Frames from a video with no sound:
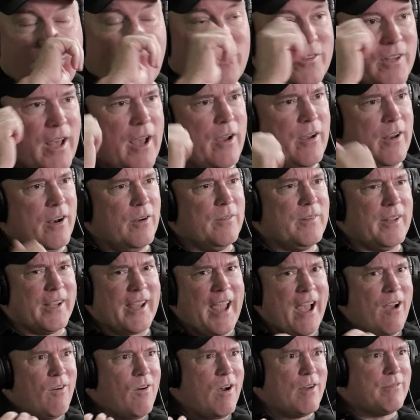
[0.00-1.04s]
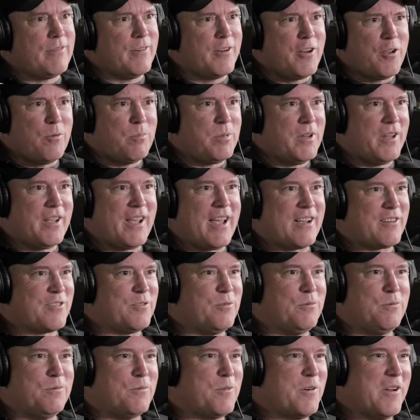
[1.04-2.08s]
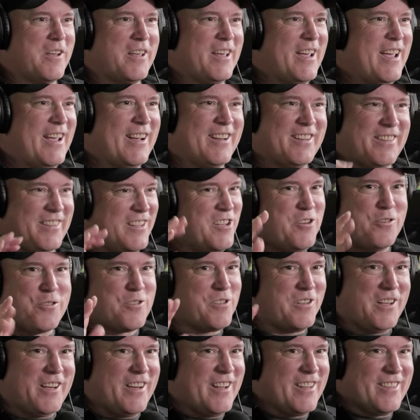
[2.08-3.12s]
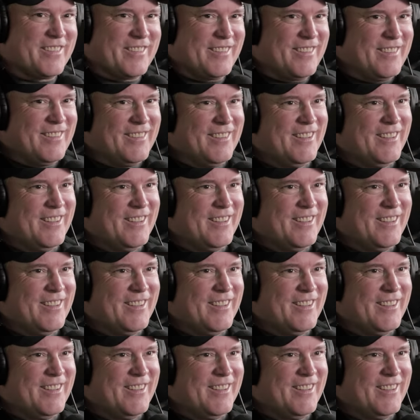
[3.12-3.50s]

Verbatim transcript: I was like, how often are you playing actual 40K? So he usually doesn't.